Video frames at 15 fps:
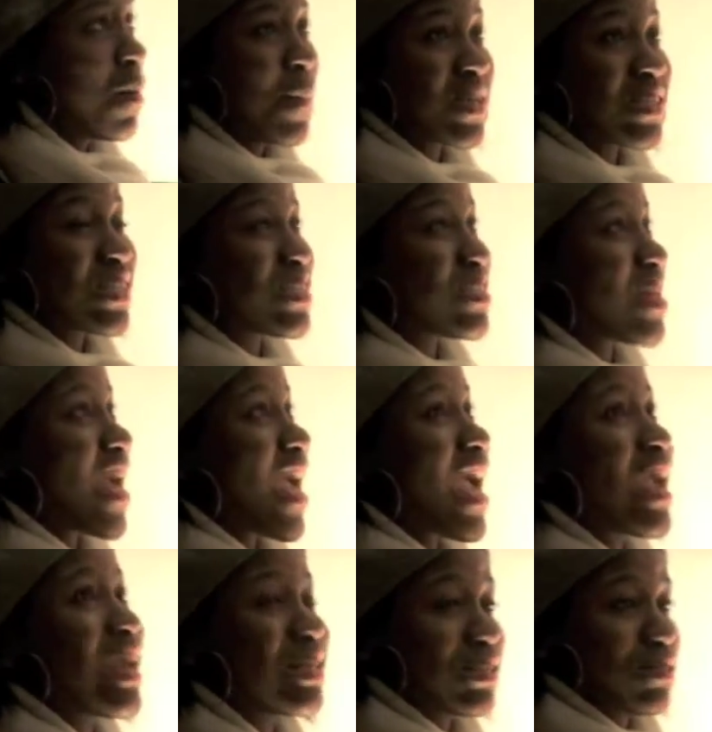My sister
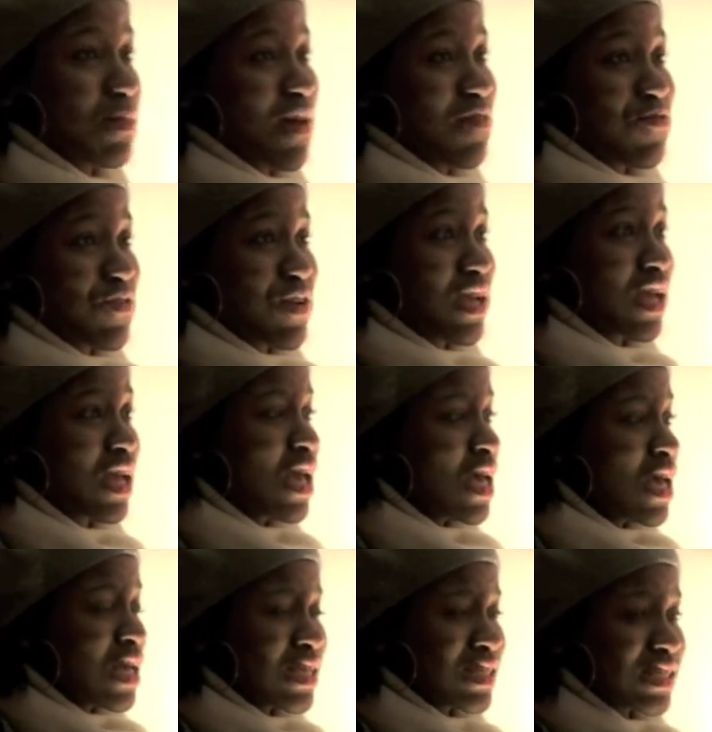hates Maverick.
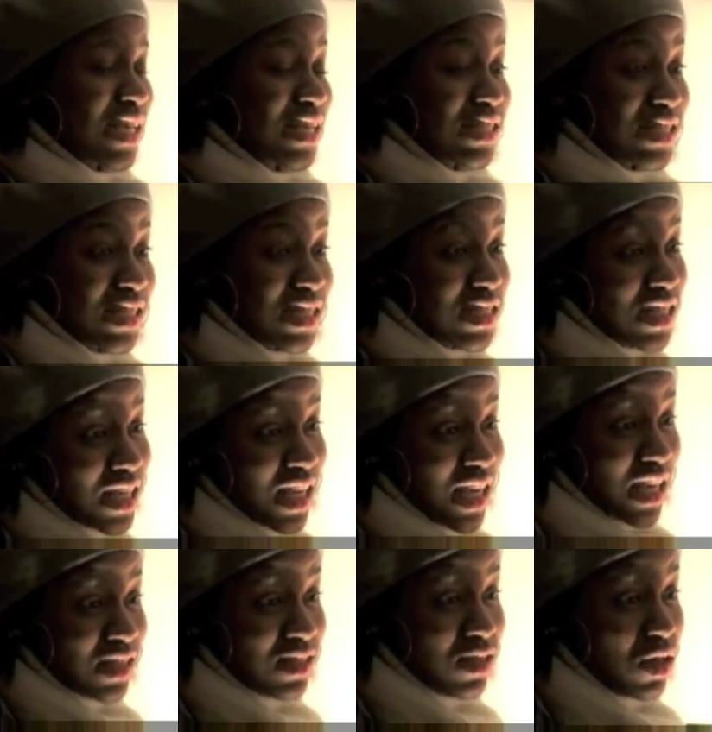Says he's a
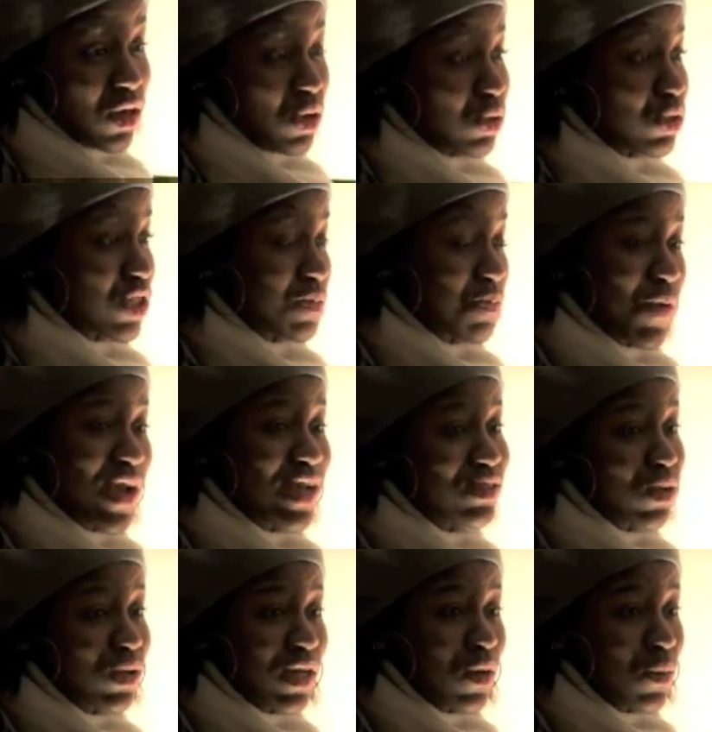dickhead who just preys
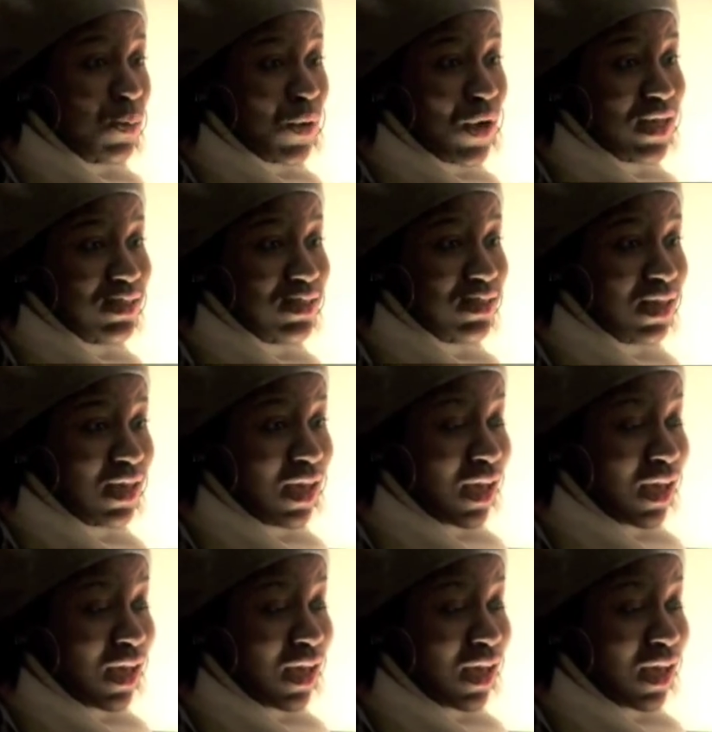on little boys